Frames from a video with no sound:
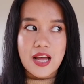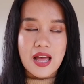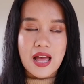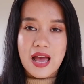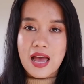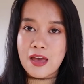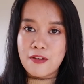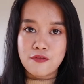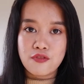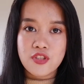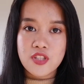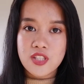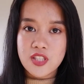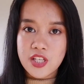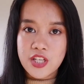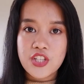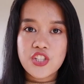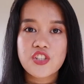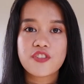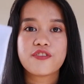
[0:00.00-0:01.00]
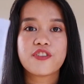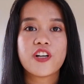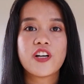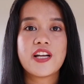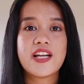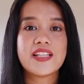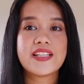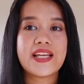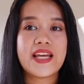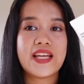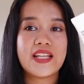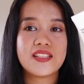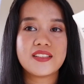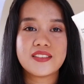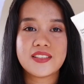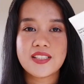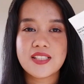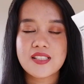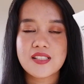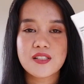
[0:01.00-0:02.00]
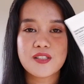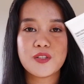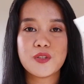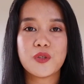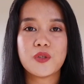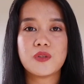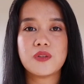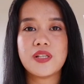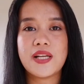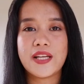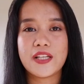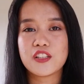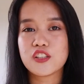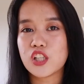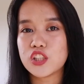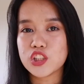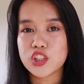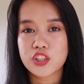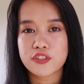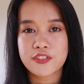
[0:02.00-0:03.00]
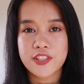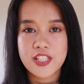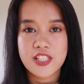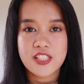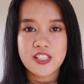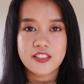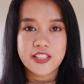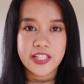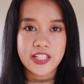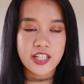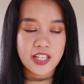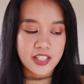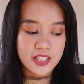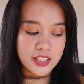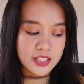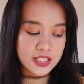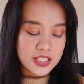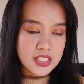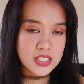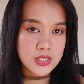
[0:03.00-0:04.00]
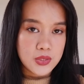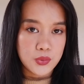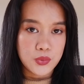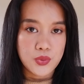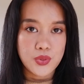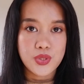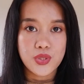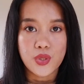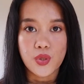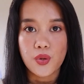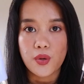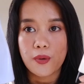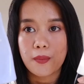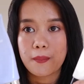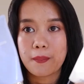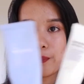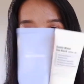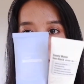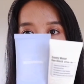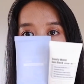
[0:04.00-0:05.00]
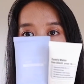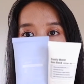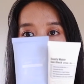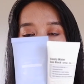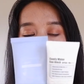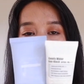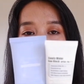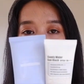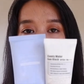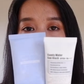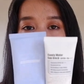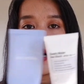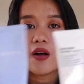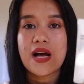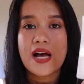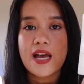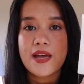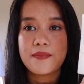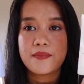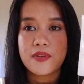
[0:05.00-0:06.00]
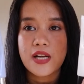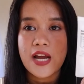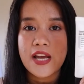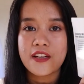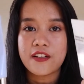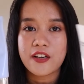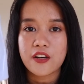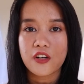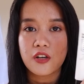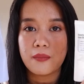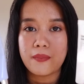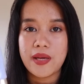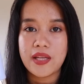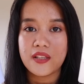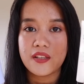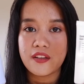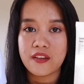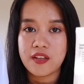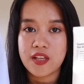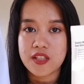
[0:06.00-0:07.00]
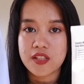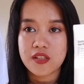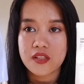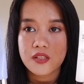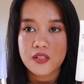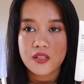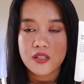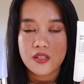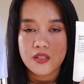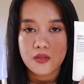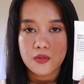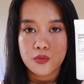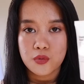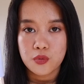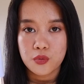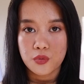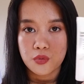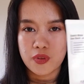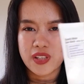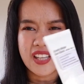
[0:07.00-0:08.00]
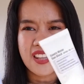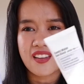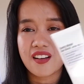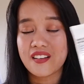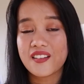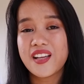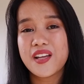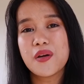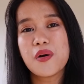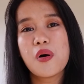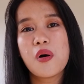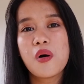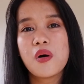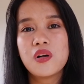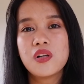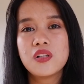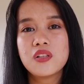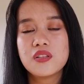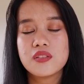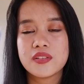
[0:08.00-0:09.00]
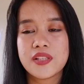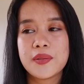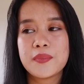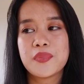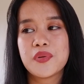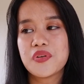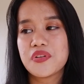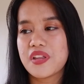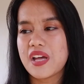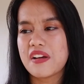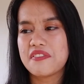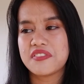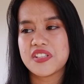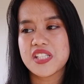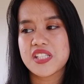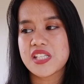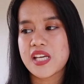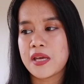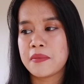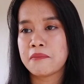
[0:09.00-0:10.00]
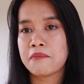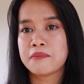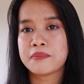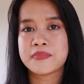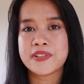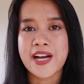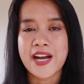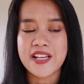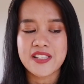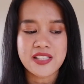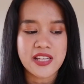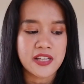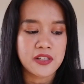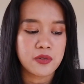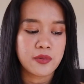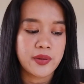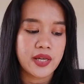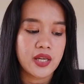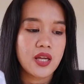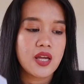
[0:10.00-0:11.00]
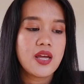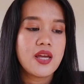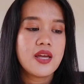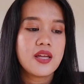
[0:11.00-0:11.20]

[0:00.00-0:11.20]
I've searched for it and there's no like controversy regarding these two, so for now I recommend this two together. They both have the same price anyway.